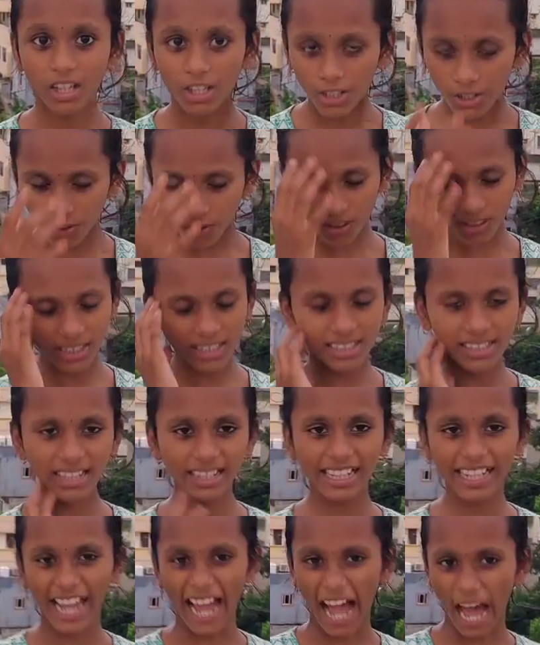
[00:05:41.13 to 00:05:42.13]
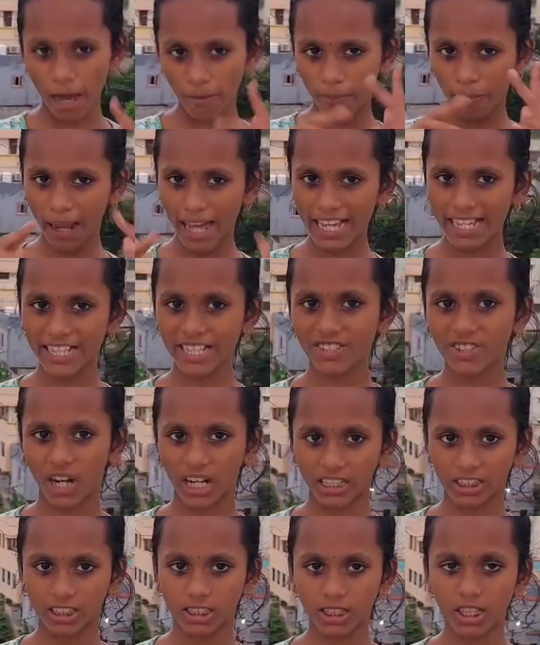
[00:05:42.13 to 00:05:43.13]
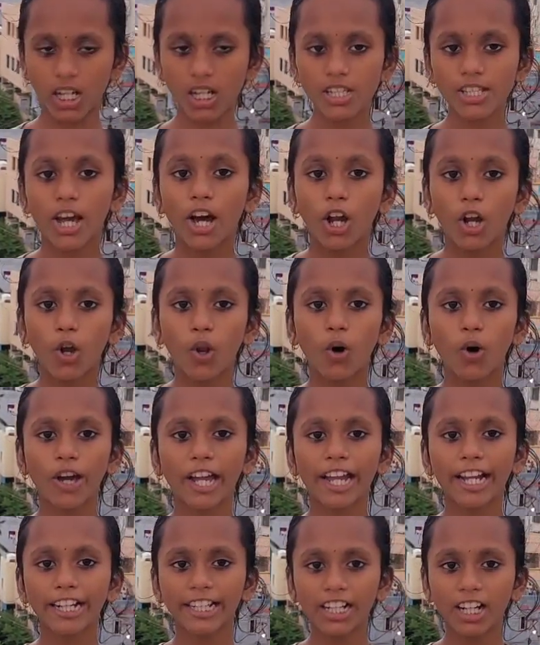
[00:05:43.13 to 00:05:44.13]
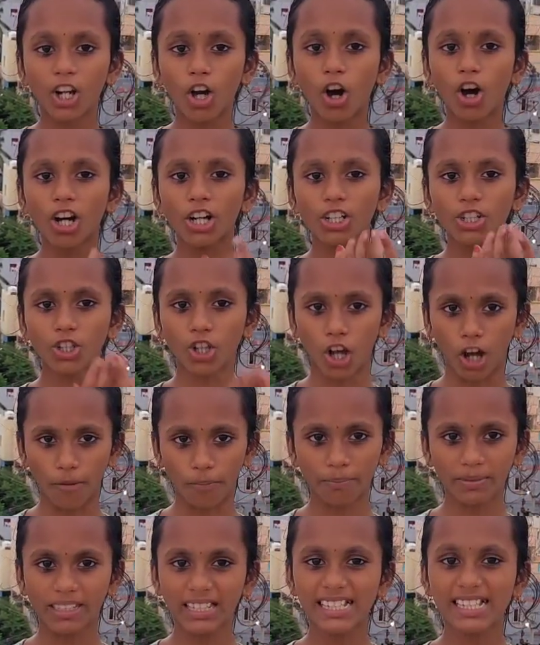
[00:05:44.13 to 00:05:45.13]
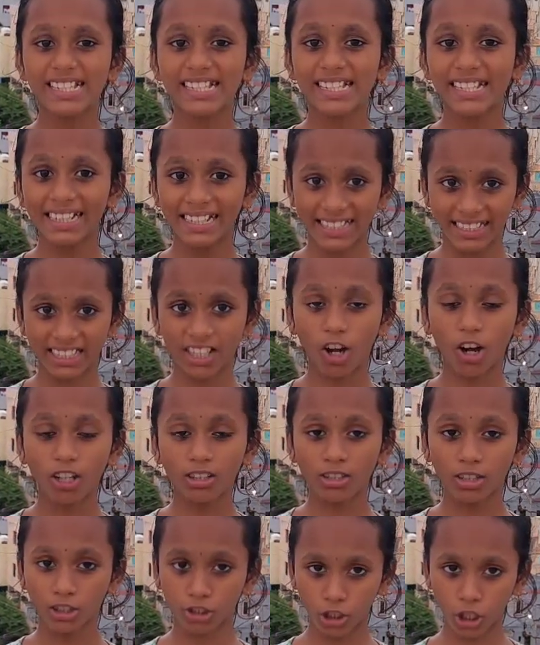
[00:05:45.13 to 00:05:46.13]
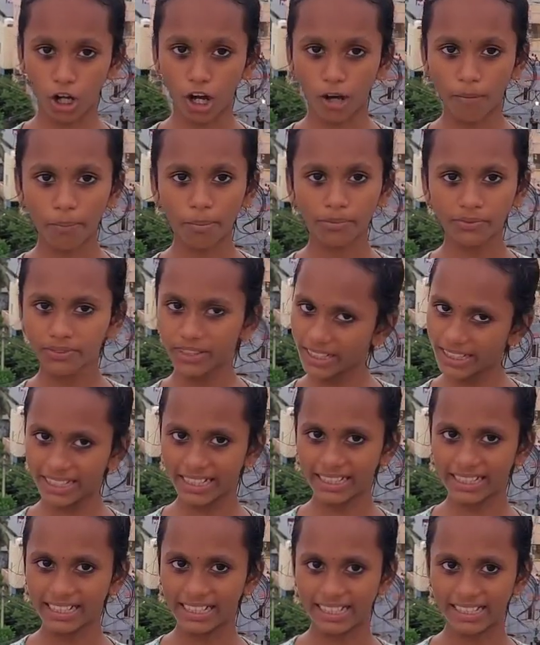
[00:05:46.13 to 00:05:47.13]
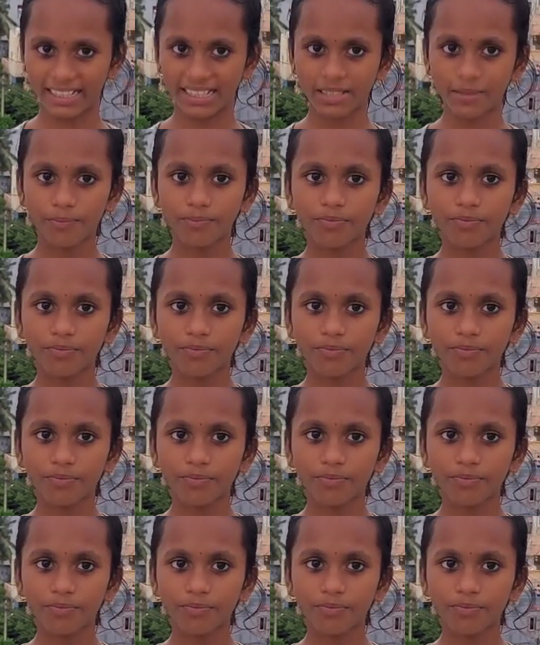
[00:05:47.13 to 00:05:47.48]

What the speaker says: So these are cap-like structures located on top. They sit on the top of the kidneys.